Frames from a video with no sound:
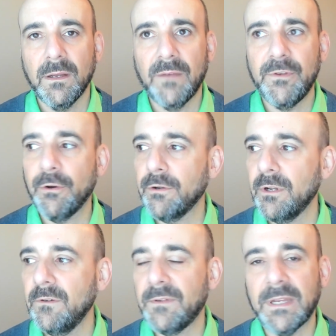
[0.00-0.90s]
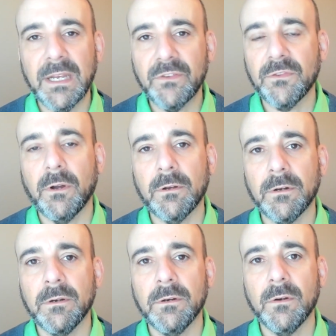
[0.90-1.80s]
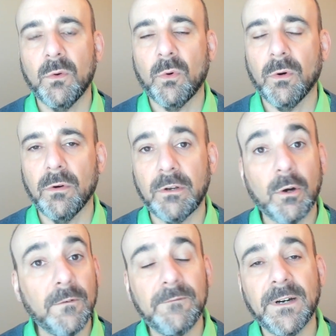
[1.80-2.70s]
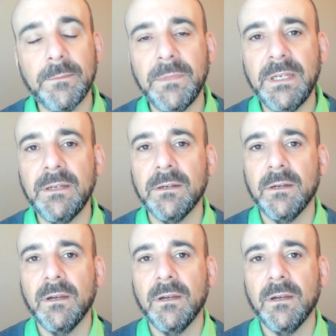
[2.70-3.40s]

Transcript: Have you heard of Kickstarter or GoFundMe?